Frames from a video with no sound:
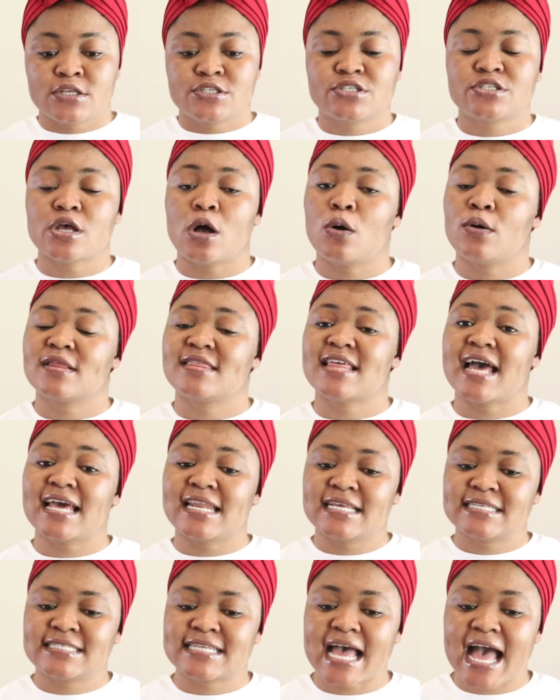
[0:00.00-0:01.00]
so
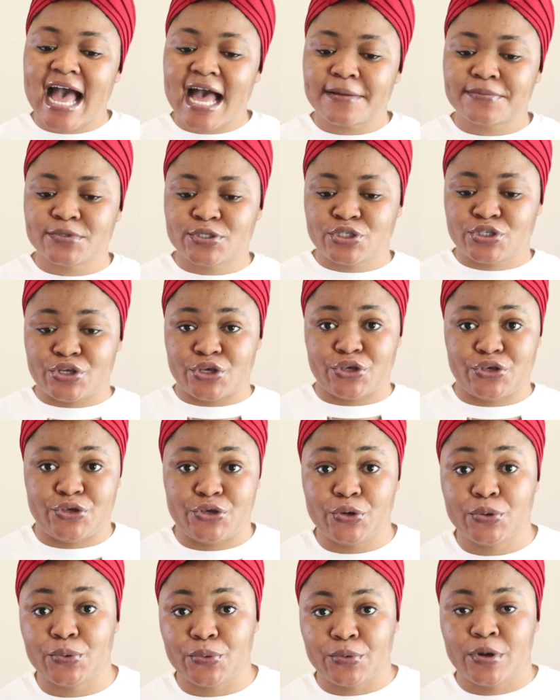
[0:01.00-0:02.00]
that is up to
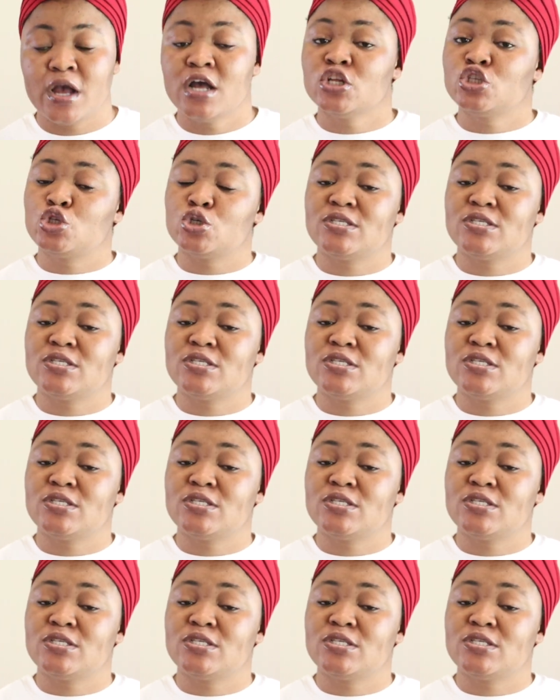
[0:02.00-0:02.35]
you